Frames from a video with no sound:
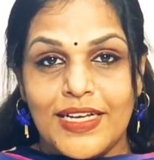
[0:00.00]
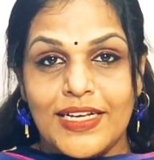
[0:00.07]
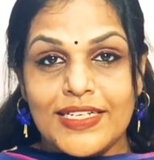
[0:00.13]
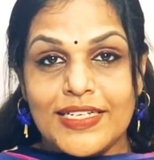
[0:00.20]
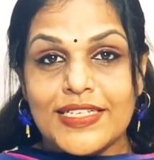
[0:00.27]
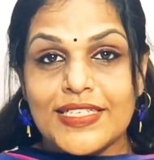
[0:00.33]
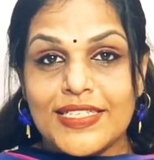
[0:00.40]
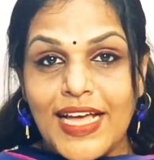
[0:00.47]

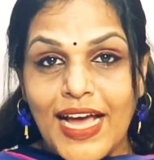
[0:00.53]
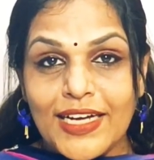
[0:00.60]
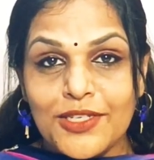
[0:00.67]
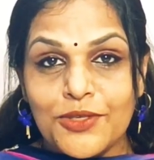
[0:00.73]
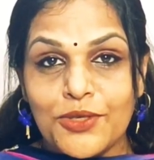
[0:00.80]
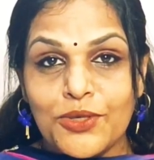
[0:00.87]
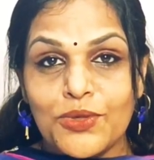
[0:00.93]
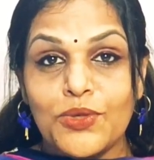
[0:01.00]
It is
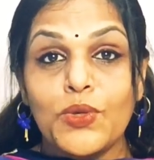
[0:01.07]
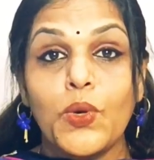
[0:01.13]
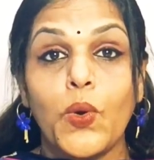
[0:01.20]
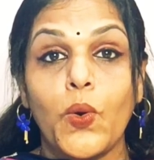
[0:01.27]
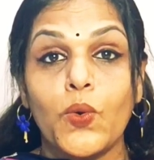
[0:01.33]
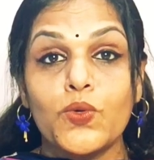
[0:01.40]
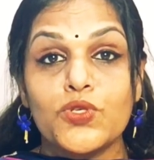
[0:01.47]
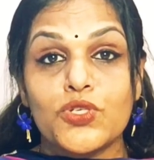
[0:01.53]
that guru
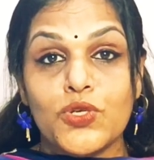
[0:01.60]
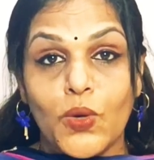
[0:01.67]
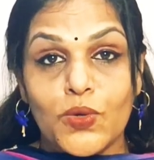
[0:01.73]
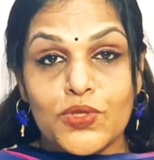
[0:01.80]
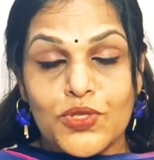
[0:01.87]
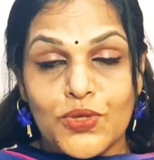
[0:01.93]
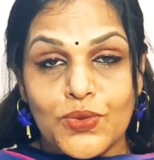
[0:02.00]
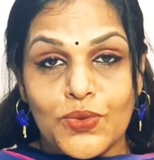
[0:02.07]
who
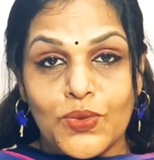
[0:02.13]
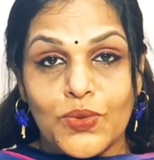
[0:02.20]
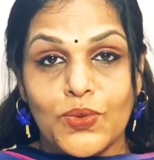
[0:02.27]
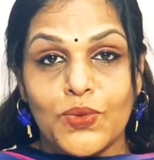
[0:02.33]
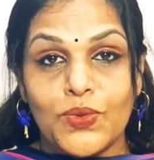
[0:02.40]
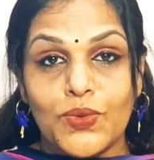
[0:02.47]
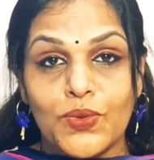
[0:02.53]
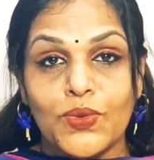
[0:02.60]
shows you
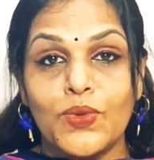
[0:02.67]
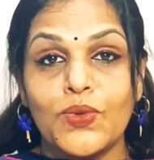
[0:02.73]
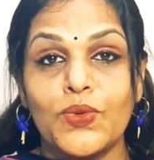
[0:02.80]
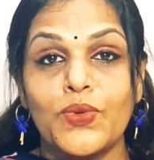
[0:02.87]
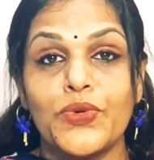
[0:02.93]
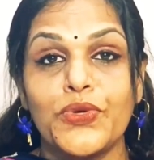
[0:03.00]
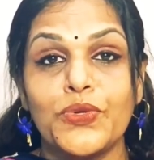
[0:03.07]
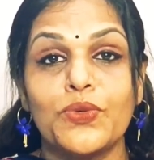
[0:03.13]

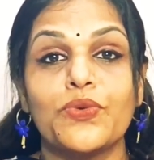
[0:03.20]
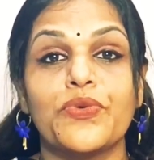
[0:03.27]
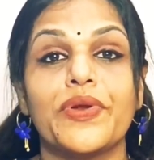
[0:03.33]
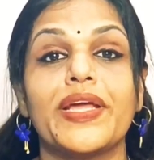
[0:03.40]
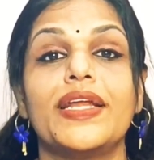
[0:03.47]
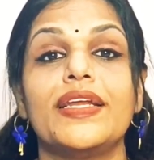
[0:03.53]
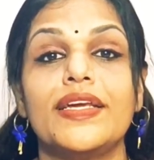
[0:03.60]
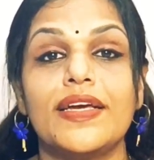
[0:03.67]
who you
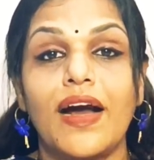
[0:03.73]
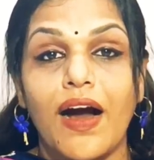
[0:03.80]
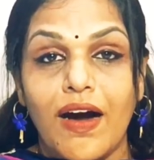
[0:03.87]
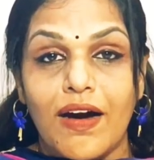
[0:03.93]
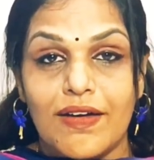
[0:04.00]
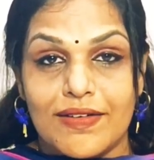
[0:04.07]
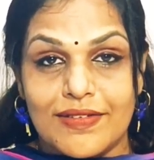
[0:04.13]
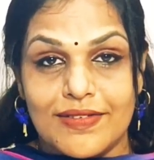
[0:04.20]
really
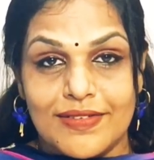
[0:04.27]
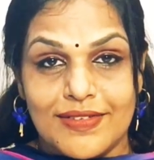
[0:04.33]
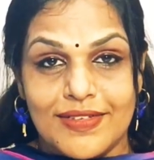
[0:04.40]
are.